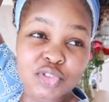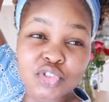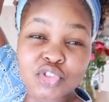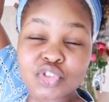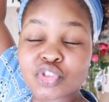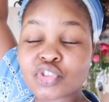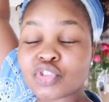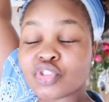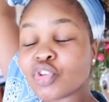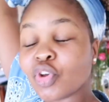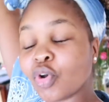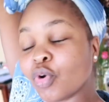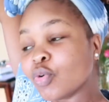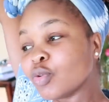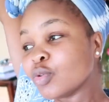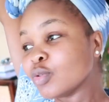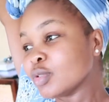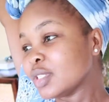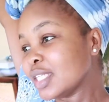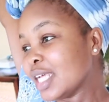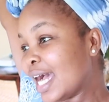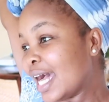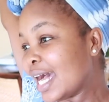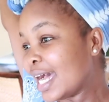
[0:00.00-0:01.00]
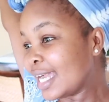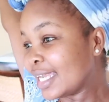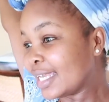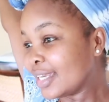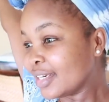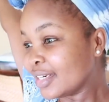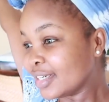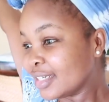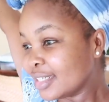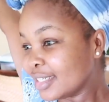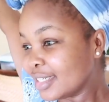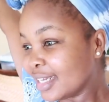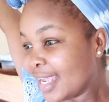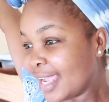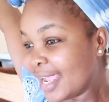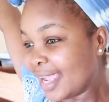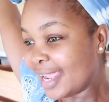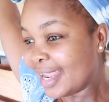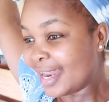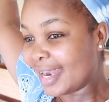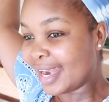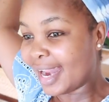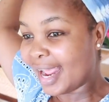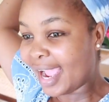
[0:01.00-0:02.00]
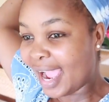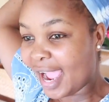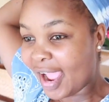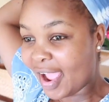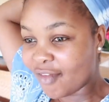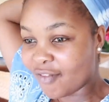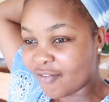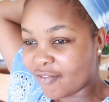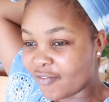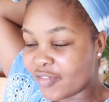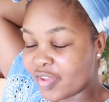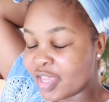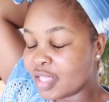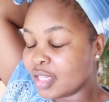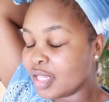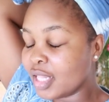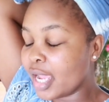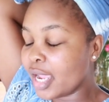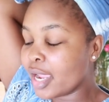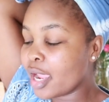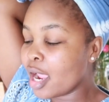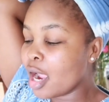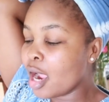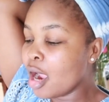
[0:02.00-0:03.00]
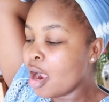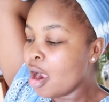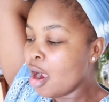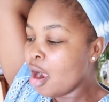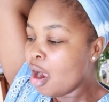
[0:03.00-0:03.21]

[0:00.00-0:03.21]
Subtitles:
so tired and I feel like